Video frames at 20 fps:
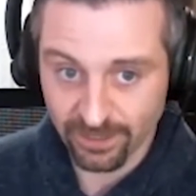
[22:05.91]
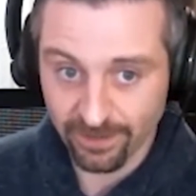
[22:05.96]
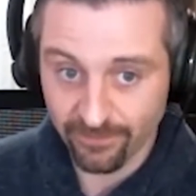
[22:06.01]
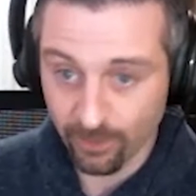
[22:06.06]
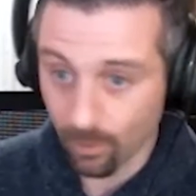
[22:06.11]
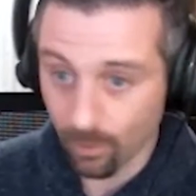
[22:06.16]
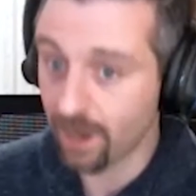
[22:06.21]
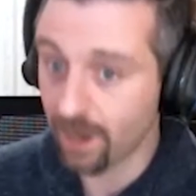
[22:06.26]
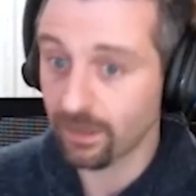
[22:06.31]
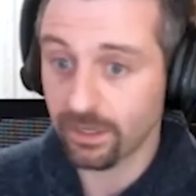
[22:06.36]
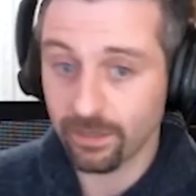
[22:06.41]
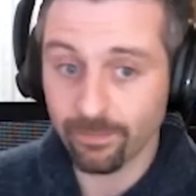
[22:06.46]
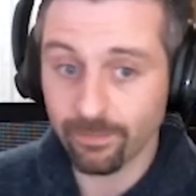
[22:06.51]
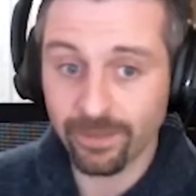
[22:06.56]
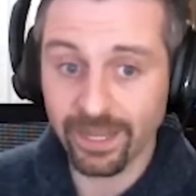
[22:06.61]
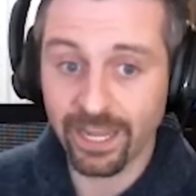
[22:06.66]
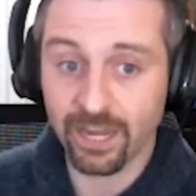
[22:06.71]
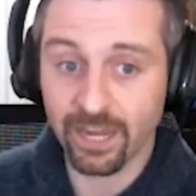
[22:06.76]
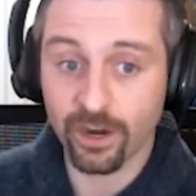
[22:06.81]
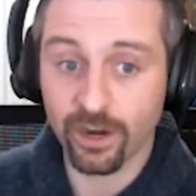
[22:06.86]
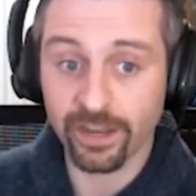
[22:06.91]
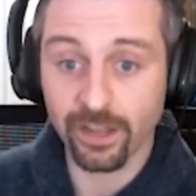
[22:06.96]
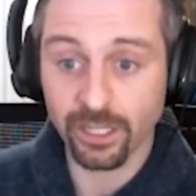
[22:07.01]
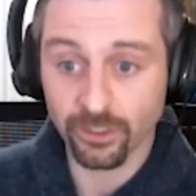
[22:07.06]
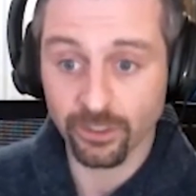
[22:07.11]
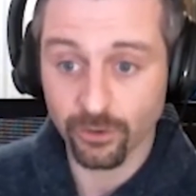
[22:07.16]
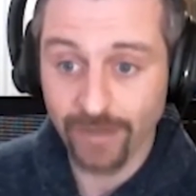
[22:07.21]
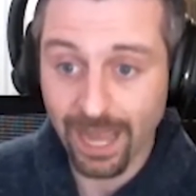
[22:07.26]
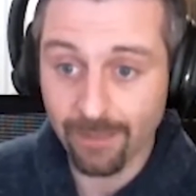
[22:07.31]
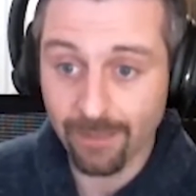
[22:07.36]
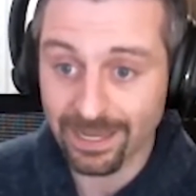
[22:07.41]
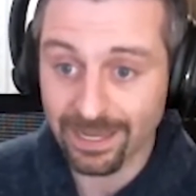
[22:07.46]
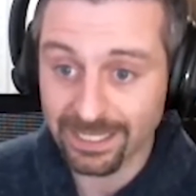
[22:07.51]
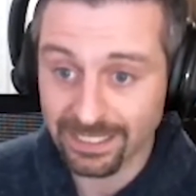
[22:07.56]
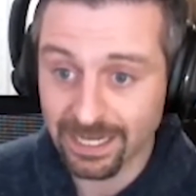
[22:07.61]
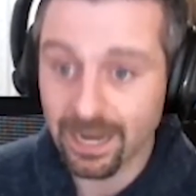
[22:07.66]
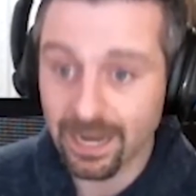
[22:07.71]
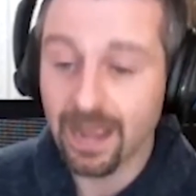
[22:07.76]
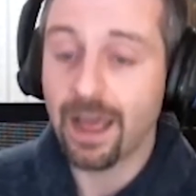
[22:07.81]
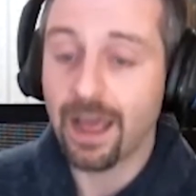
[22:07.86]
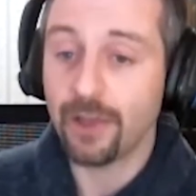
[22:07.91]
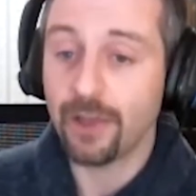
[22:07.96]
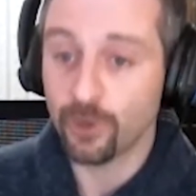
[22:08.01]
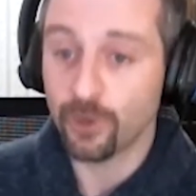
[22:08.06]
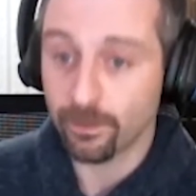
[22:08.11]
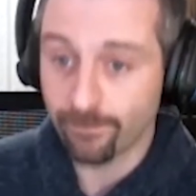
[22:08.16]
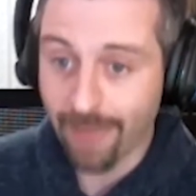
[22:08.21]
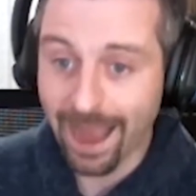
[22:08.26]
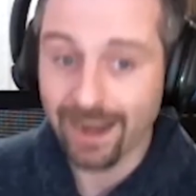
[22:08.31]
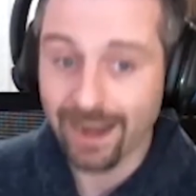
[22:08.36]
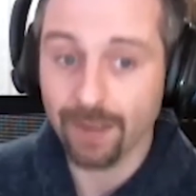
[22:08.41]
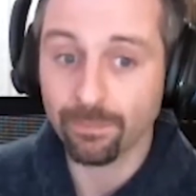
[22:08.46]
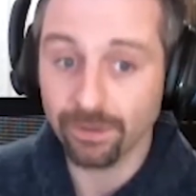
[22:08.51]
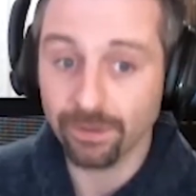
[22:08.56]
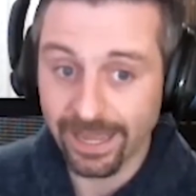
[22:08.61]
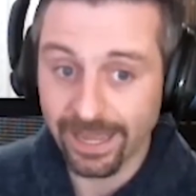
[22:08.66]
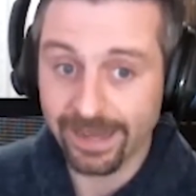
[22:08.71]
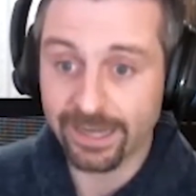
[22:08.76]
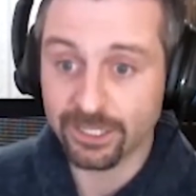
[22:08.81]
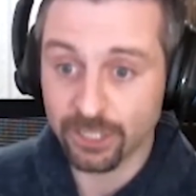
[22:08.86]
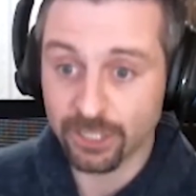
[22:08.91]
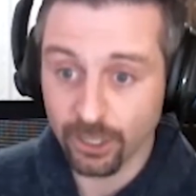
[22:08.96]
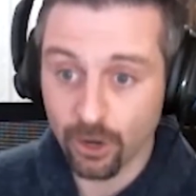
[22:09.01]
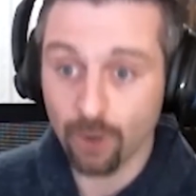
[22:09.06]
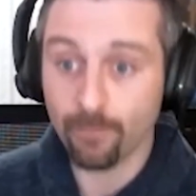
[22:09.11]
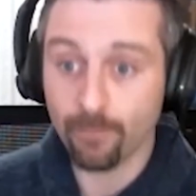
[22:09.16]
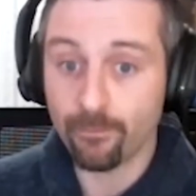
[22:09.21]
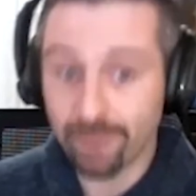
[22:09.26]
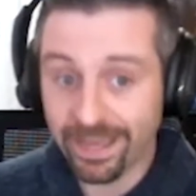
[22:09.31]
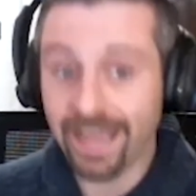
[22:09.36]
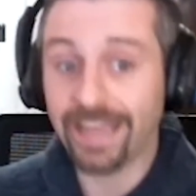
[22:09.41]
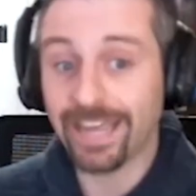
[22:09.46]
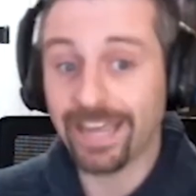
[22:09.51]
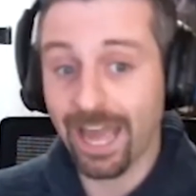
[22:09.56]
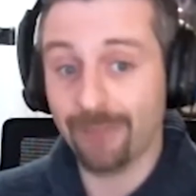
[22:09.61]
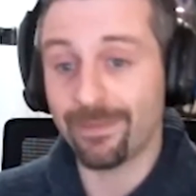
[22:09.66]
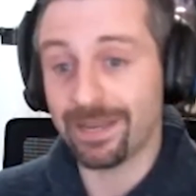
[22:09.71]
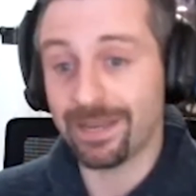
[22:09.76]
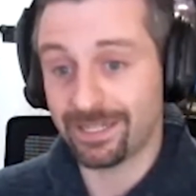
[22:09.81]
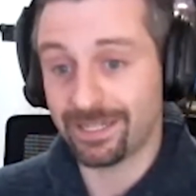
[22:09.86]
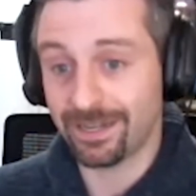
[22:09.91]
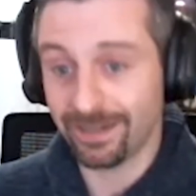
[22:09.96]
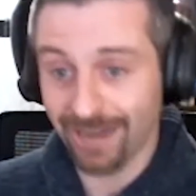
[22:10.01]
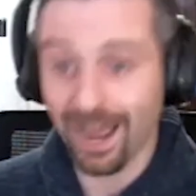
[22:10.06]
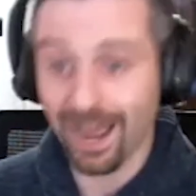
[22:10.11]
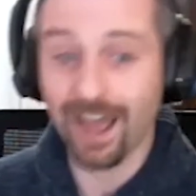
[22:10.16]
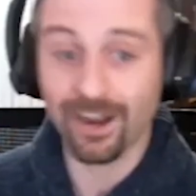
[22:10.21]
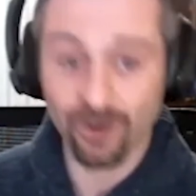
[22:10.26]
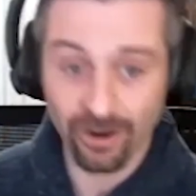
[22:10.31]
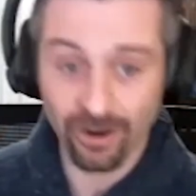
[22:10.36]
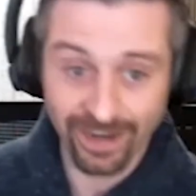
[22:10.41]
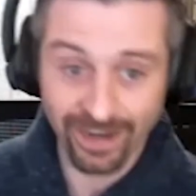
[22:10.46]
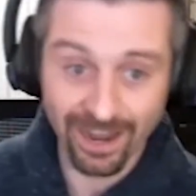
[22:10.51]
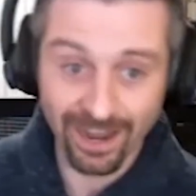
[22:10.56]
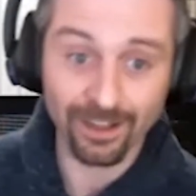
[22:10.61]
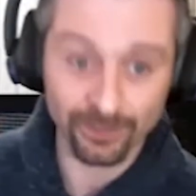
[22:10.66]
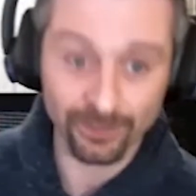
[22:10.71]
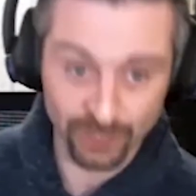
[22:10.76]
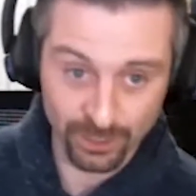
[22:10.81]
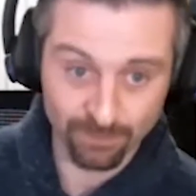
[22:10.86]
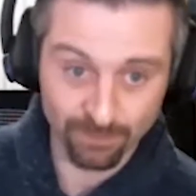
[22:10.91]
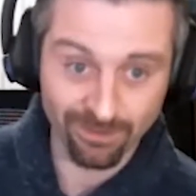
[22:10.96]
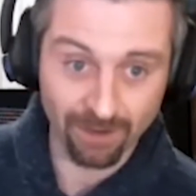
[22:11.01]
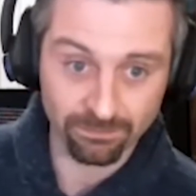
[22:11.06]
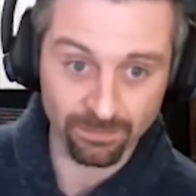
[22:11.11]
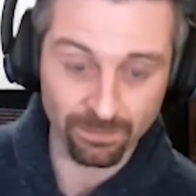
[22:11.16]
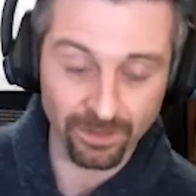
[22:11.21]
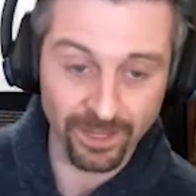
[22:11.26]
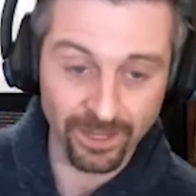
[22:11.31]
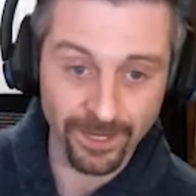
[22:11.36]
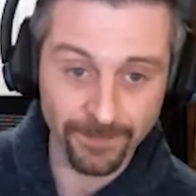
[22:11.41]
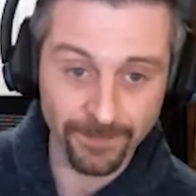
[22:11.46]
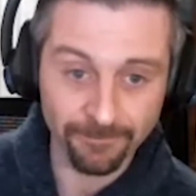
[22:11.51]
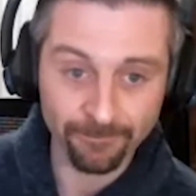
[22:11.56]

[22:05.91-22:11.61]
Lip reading: If you want to be an archaeological chemist, your backup plan is to go be a chemist, not an archaeologist probably,